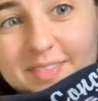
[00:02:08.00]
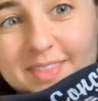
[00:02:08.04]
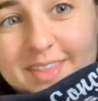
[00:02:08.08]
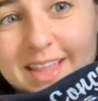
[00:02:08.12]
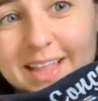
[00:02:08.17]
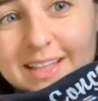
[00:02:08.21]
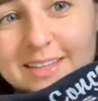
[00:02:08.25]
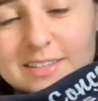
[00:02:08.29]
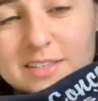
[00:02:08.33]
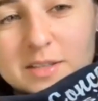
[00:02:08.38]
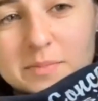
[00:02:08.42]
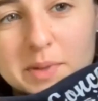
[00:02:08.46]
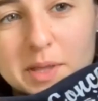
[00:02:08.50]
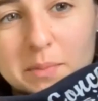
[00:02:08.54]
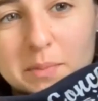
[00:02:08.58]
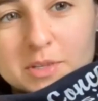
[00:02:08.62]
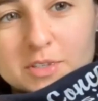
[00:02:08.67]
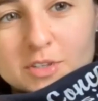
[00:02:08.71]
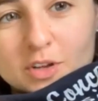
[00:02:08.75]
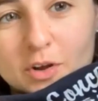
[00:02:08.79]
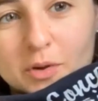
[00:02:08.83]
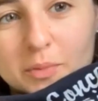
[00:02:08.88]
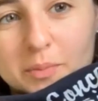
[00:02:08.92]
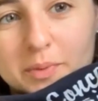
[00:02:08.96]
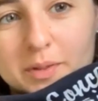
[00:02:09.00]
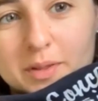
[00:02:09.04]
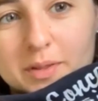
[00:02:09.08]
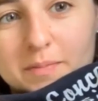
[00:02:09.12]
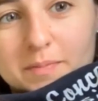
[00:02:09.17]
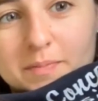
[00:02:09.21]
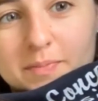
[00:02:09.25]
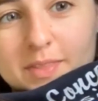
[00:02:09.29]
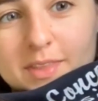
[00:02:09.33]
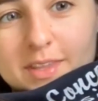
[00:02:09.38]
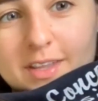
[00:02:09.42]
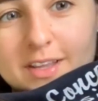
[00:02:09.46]
That's the baby's heartbeat.
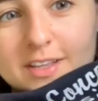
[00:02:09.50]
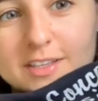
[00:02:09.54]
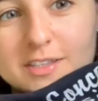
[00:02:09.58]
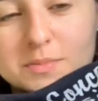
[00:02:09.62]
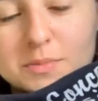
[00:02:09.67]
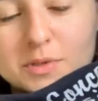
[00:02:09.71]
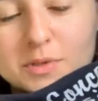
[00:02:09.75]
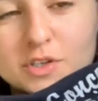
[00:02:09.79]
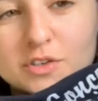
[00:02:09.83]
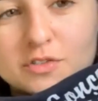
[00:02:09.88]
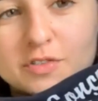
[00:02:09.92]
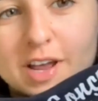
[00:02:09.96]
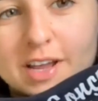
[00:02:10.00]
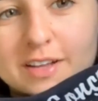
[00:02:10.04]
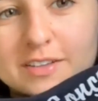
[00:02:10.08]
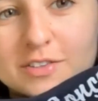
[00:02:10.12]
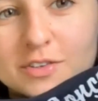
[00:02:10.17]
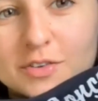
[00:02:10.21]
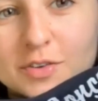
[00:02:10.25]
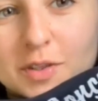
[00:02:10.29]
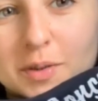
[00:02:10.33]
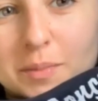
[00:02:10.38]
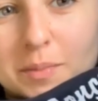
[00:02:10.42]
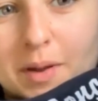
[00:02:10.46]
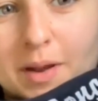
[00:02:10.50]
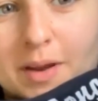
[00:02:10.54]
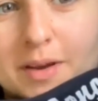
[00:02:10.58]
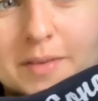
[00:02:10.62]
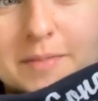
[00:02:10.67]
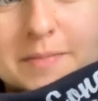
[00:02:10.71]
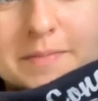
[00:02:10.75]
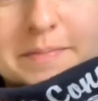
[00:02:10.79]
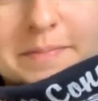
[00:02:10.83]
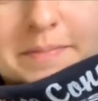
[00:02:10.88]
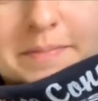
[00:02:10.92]
It's much faster than mine.